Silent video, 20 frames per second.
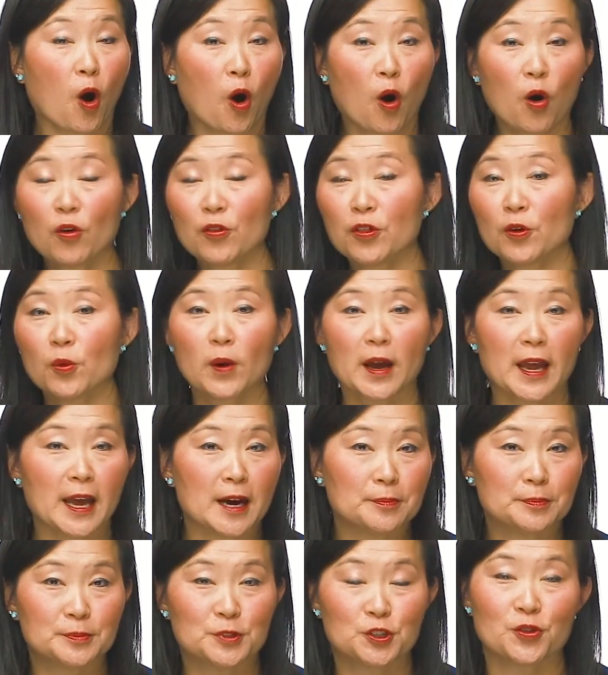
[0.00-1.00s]
all the way
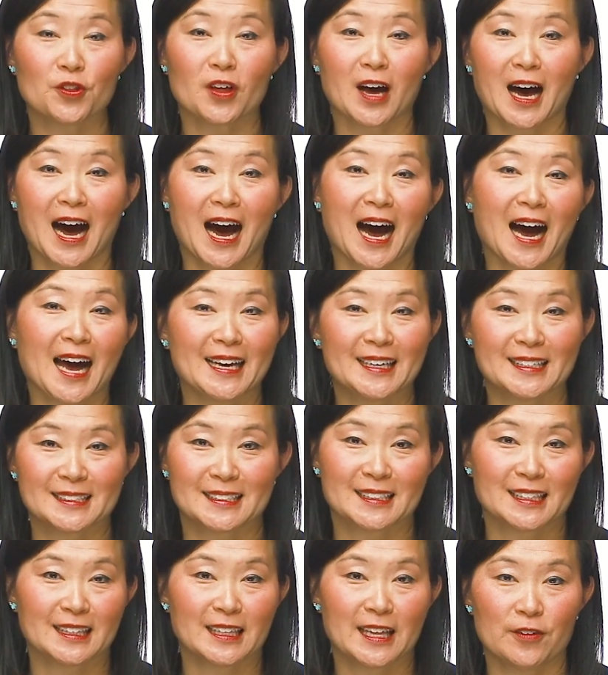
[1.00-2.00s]
up to the
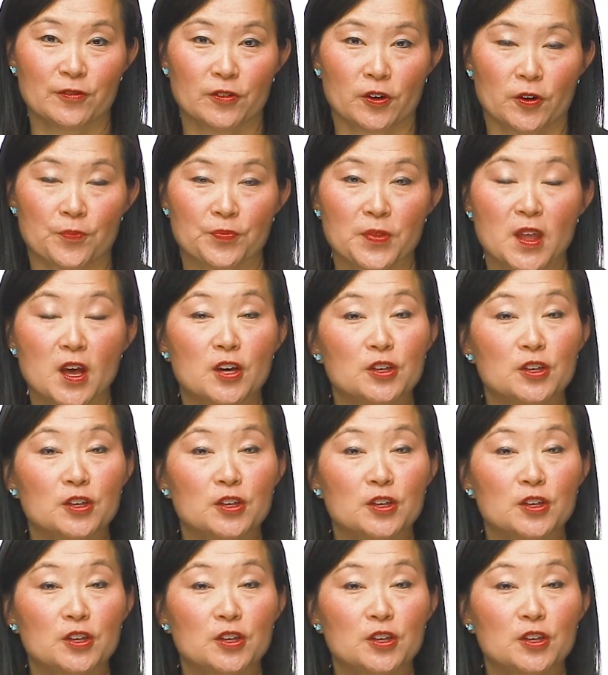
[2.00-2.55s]
highest level.